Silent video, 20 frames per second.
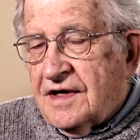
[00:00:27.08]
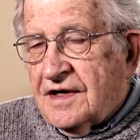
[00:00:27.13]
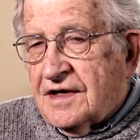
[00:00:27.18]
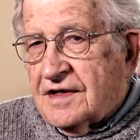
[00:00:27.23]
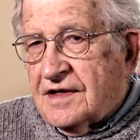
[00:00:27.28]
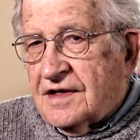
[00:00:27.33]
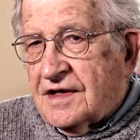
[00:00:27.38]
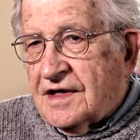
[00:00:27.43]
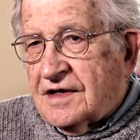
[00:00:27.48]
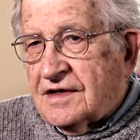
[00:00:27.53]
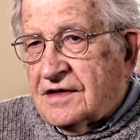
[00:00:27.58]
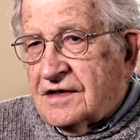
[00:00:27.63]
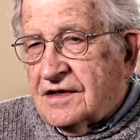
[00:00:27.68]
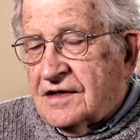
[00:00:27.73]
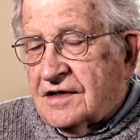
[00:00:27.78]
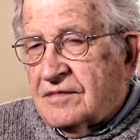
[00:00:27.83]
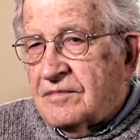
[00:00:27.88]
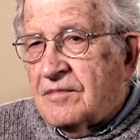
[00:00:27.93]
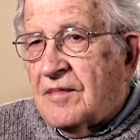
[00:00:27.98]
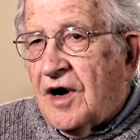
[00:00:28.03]
that
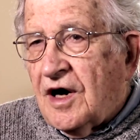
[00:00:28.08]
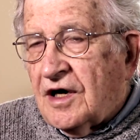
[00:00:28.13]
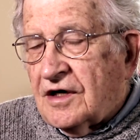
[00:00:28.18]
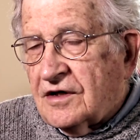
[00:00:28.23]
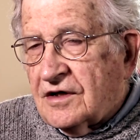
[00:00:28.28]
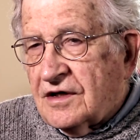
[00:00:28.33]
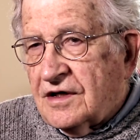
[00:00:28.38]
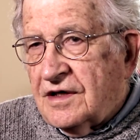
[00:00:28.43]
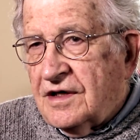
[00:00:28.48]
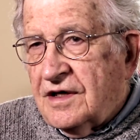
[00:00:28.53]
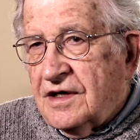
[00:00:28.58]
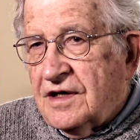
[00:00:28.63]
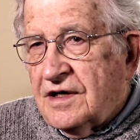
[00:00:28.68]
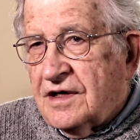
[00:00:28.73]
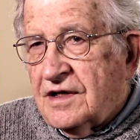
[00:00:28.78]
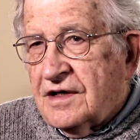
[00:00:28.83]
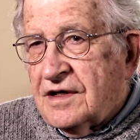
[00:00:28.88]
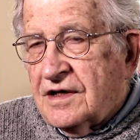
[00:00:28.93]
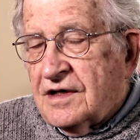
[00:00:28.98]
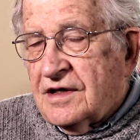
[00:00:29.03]
modern
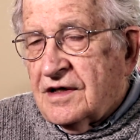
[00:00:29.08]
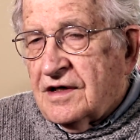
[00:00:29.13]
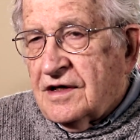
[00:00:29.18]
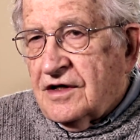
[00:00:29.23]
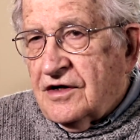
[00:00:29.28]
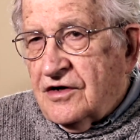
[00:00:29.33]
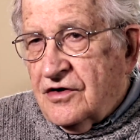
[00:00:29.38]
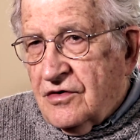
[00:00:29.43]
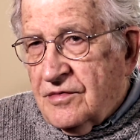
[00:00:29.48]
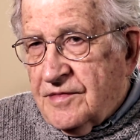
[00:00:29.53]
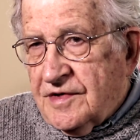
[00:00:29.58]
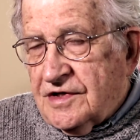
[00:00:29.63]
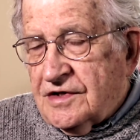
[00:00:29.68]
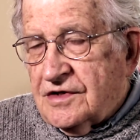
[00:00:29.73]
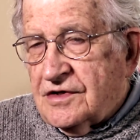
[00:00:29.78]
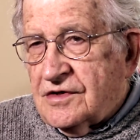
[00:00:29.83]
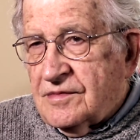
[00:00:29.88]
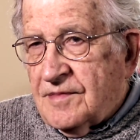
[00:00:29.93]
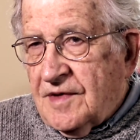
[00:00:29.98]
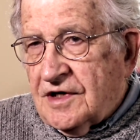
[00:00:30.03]

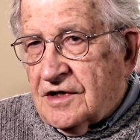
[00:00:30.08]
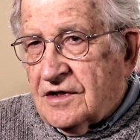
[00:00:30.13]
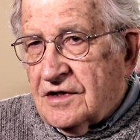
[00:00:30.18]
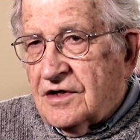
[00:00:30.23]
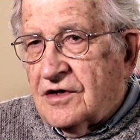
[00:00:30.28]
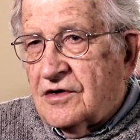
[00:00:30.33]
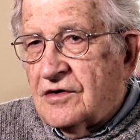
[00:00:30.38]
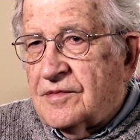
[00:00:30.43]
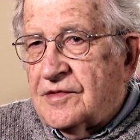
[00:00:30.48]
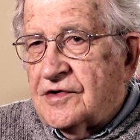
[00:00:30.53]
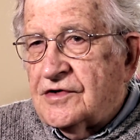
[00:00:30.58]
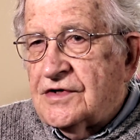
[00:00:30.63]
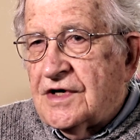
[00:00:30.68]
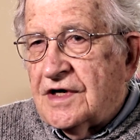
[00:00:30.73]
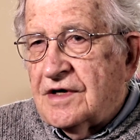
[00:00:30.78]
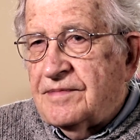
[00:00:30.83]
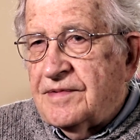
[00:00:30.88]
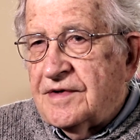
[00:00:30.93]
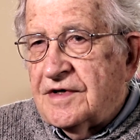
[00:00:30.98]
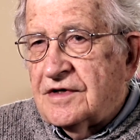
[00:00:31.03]
humans, modern Homo
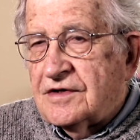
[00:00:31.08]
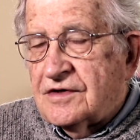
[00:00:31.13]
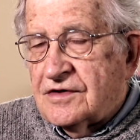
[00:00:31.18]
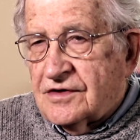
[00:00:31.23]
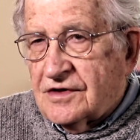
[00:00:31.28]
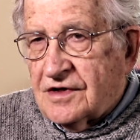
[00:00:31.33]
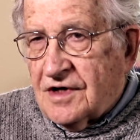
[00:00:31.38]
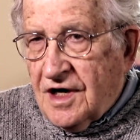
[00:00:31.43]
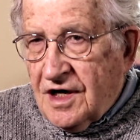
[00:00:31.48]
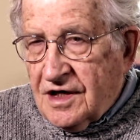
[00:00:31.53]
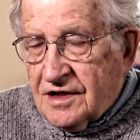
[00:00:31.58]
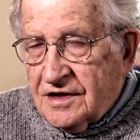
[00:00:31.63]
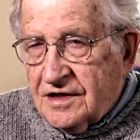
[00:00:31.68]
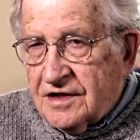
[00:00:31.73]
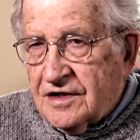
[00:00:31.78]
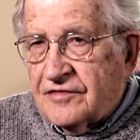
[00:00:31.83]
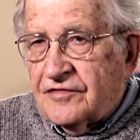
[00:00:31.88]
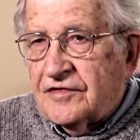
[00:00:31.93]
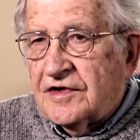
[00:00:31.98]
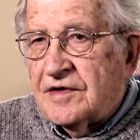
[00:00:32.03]
sapiens,
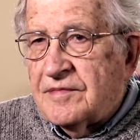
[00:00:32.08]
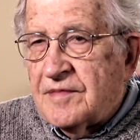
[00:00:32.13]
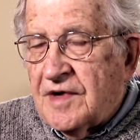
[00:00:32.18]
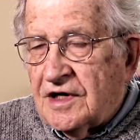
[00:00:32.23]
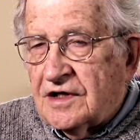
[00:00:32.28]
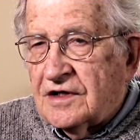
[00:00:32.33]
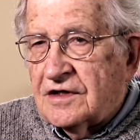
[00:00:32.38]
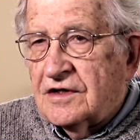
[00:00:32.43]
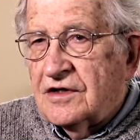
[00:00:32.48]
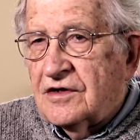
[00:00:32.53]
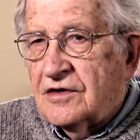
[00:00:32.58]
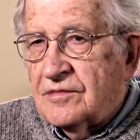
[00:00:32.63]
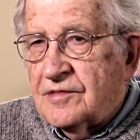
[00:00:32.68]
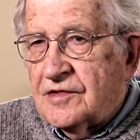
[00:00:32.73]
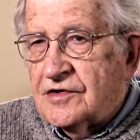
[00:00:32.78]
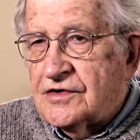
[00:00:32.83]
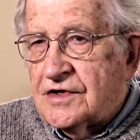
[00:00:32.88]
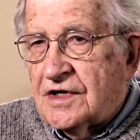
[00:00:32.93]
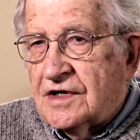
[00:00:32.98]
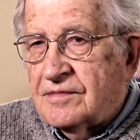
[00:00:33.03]
cognitively modern
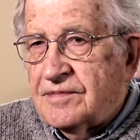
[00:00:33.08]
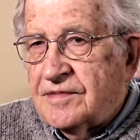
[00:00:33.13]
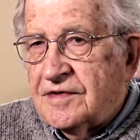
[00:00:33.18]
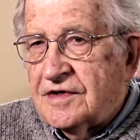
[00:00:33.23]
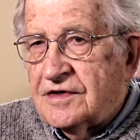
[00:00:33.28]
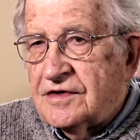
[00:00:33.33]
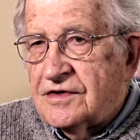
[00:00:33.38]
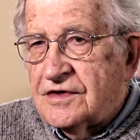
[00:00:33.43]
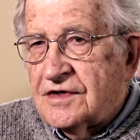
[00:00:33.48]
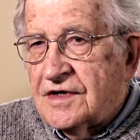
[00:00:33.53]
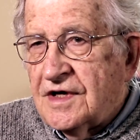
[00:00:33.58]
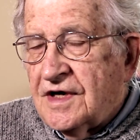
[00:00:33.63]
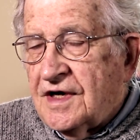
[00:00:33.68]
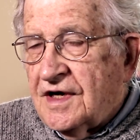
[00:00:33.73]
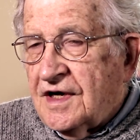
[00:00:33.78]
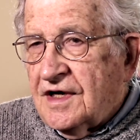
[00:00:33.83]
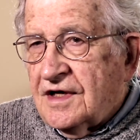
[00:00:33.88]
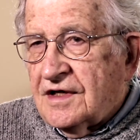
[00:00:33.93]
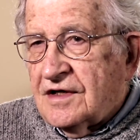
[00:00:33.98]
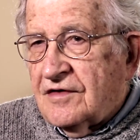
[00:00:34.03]
Homo sapiens,
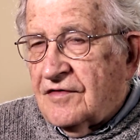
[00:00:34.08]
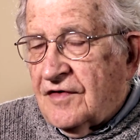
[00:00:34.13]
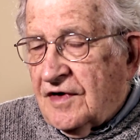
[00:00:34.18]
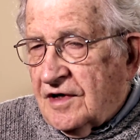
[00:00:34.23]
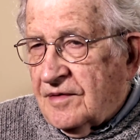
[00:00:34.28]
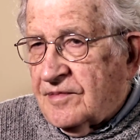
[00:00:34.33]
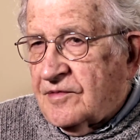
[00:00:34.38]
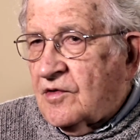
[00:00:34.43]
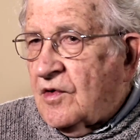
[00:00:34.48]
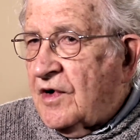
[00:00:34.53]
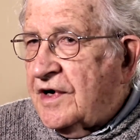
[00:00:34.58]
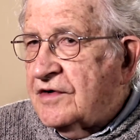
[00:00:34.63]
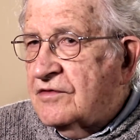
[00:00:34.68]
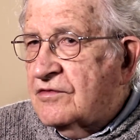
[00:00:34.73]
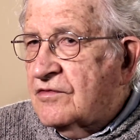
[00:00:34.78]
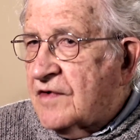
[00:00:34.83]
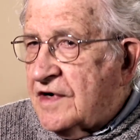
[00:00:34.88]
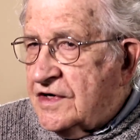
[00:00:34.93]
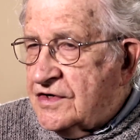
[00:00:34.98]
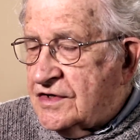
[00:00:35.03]
developed quite
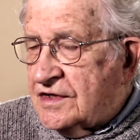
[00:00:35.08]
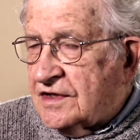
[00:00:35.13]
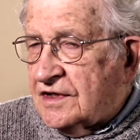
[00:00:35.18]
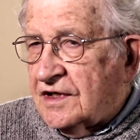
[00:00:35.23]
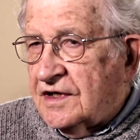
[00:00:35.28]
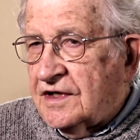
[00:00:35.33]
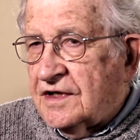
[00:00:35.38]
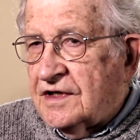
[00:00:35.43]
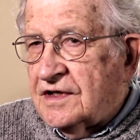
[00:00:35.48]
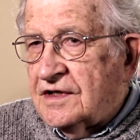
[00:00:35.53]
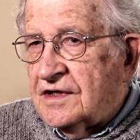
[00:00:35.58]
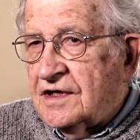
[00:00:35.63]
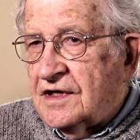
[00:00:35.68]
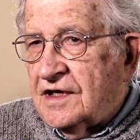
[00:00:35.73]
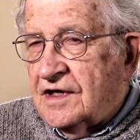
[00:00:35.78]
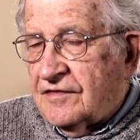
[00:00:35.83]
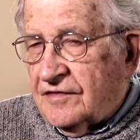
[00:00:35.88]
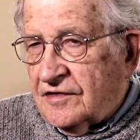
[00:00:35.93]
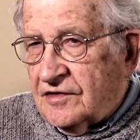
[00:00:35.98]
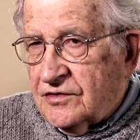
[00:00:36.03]
recently in
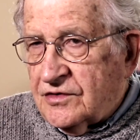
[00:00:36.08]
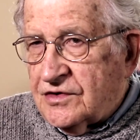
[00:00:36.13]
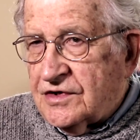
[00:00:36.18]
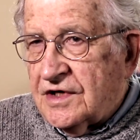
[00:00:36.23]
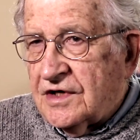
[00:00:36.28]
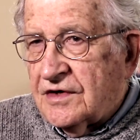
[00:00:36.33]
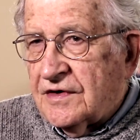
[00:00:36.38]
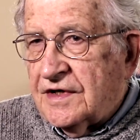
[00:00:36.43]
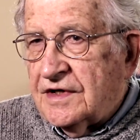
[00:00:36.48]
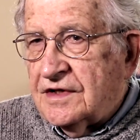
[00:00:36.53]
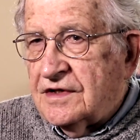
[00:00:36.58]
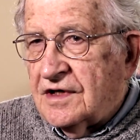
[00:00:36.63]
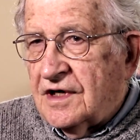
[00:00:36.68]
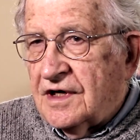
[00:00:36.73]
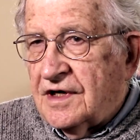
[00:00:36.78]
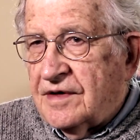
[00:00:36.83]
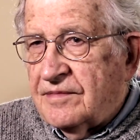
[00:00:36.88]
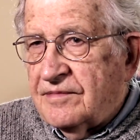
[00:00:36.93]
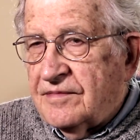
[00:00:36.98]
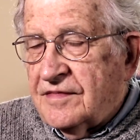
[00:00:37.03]
evolutionary
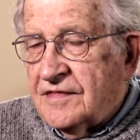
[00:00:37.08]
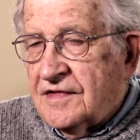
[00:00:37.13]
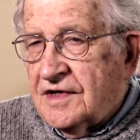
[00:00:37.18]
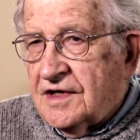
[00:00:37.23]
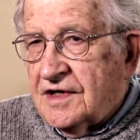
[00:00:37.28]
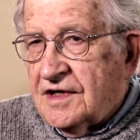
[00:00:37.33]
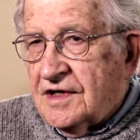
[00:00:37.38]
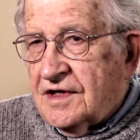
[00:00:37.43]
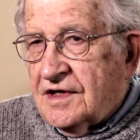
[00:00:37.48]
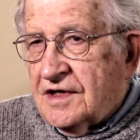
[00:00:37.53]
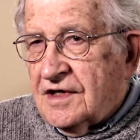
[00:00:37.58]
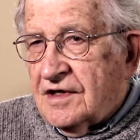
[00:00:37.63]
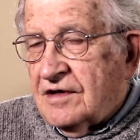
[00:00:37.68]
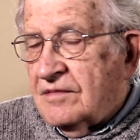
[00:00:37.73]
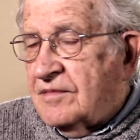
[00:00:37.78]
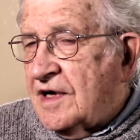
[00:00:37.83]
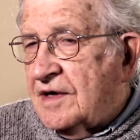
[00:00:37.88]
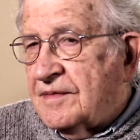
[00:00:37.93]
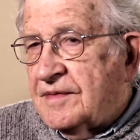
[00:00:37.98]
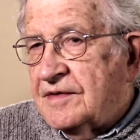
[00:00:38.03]
time,
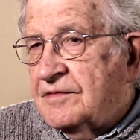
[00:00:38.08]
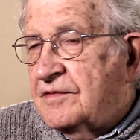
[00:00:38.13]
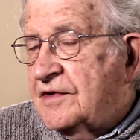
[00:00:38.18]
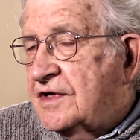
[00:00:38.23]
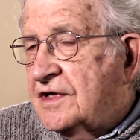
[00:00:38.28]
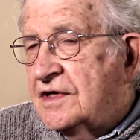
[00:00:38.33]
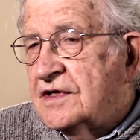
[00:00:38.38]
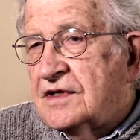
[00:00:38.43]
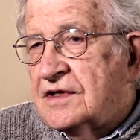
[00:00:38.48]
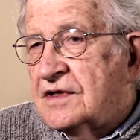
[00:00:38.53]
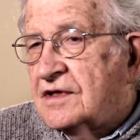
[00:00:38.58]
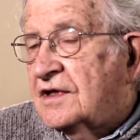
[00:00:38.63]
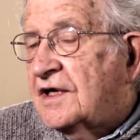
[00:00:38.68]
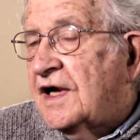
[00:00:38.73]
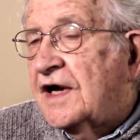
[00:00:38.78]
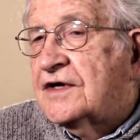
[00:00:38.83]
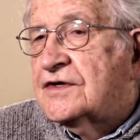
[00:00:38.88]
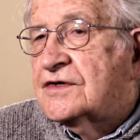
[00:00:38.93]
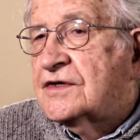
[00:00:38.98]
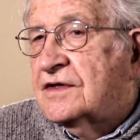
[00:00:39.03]
and maybe within the
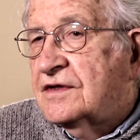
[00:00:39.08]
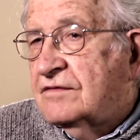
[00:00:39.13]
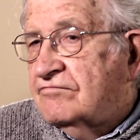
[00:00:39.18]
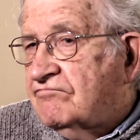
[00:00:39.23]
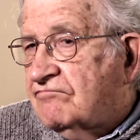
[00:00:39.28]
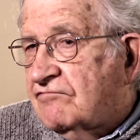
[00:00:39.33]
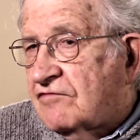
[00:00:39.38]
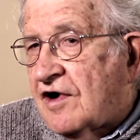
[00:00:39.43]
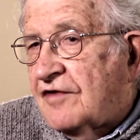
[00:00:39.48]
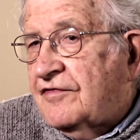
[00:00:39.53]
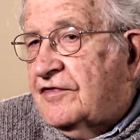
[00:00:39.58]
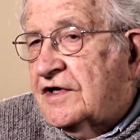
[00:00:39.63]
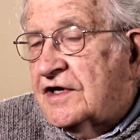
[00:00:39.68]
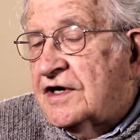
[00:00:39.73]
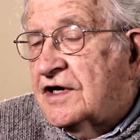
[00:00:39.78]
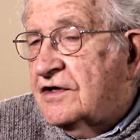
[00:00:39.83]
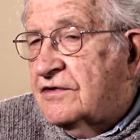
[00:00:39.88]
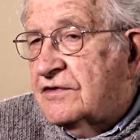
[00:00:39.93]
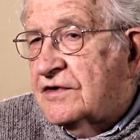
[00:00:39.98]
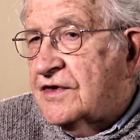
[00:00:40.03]
last roughly
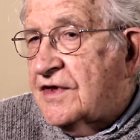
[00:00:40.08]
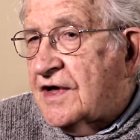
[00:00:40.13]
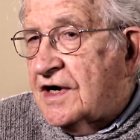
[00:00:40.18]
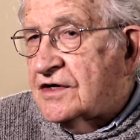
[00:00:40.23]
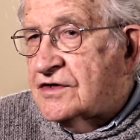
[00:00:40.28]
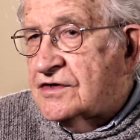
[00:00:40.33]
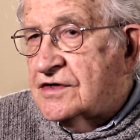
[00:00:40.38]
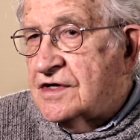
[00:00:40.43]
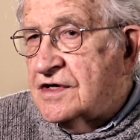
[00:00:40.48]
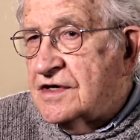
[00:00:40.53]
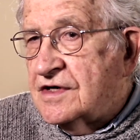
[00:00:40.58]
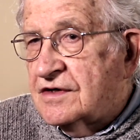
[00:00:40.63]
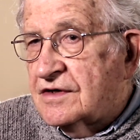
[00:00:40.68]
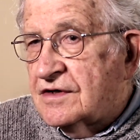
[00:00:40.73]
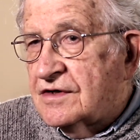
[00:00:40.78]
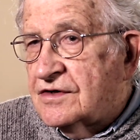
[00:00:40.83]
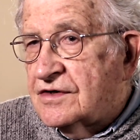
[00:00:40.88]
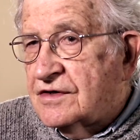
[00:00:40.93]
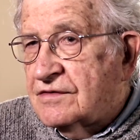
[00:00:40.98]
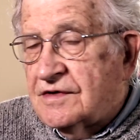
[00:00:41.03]
100,000
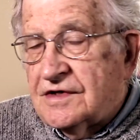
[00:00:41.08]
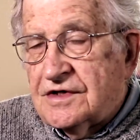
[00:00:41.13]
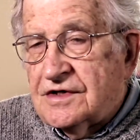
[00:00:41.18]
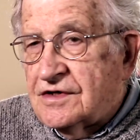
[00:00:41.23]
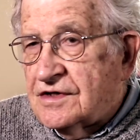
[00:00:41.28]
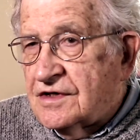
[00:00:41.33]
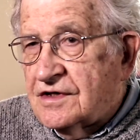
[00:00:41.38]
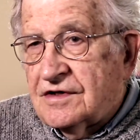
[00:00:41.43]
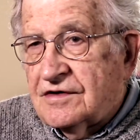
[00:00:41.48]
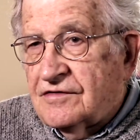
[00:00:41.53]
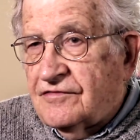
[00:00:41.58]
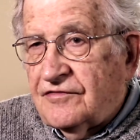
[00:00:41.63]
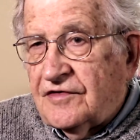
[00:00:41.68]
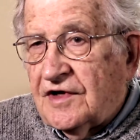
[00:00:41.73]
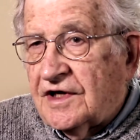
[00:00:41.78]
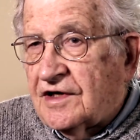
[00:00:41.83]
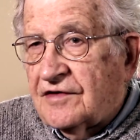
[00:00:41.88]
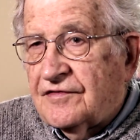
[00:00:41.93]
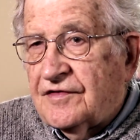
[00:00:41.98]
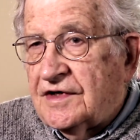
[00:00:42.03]
years, which is a
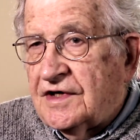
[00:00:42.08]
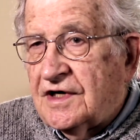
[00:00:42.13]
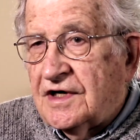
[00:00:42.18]
flick of an